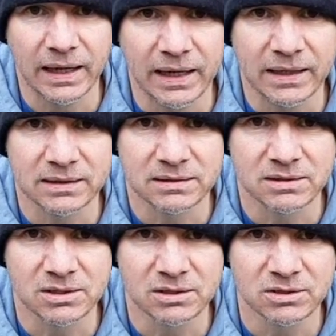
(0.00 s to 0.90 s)
And
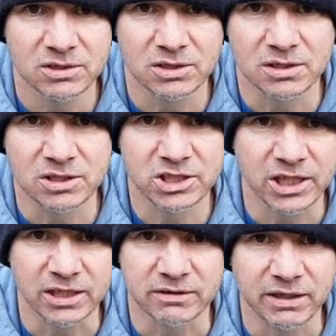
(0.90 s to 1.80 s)
just
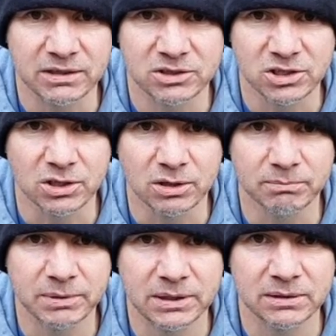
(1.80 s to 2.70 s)
check around your
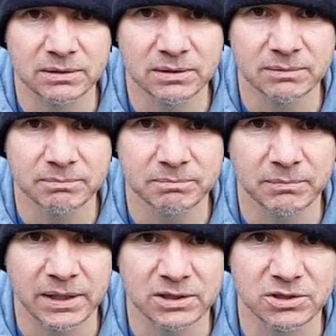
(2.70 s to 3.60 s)
hot bin,
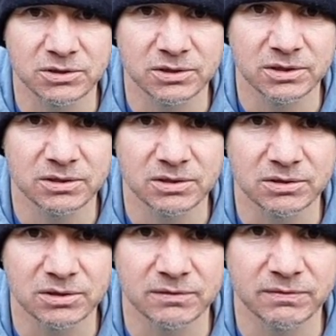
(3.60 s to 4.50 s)
make sure you
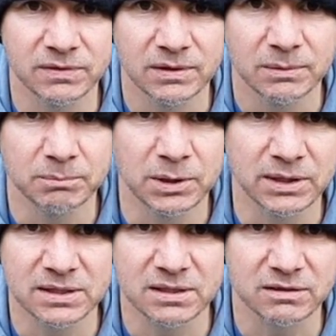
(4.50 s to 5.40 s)
sort of
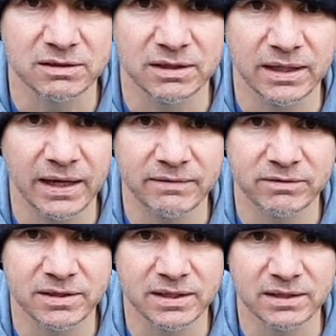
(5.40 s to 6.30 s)
monitor
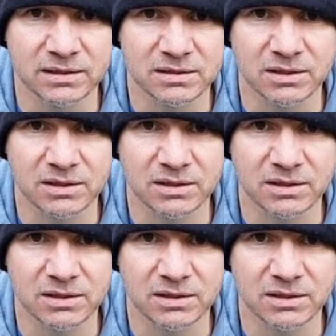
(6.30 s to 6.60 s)
everything that's